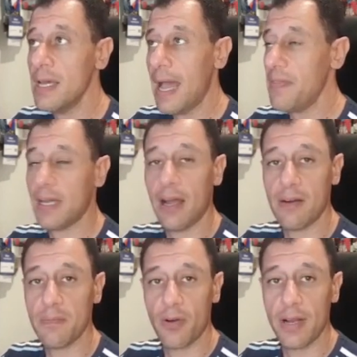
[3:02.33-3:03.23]
and the
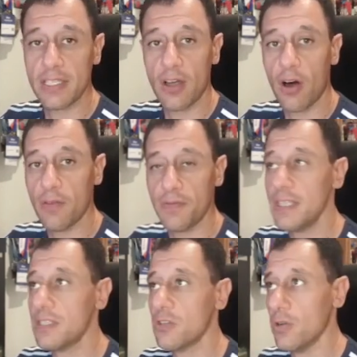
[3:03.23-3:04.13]
current price of
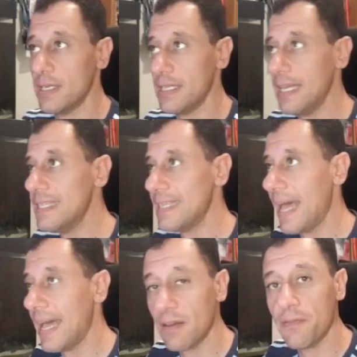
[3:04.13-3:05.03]
this coin is
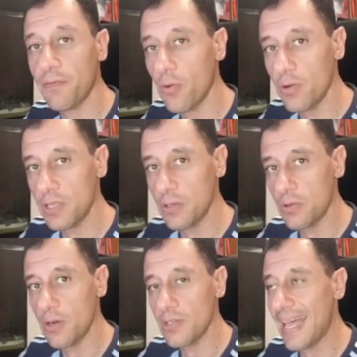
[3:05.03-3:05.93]
at four
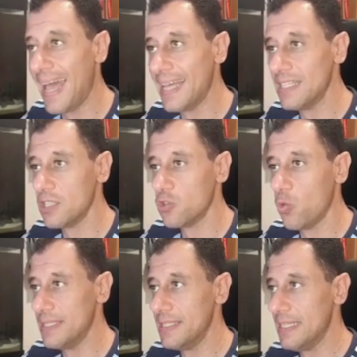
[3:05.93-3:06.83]
euros and
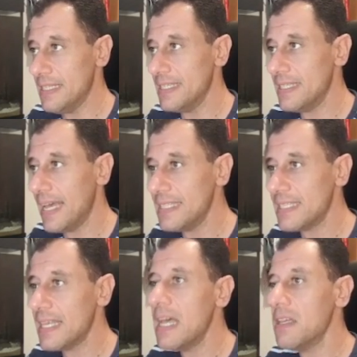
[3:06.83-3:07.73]
twenty
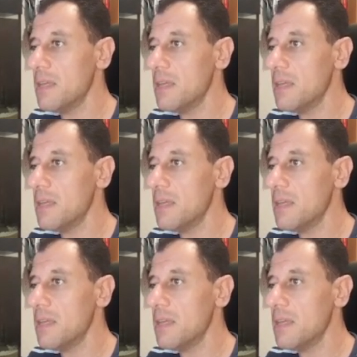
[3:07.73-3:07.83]
cents.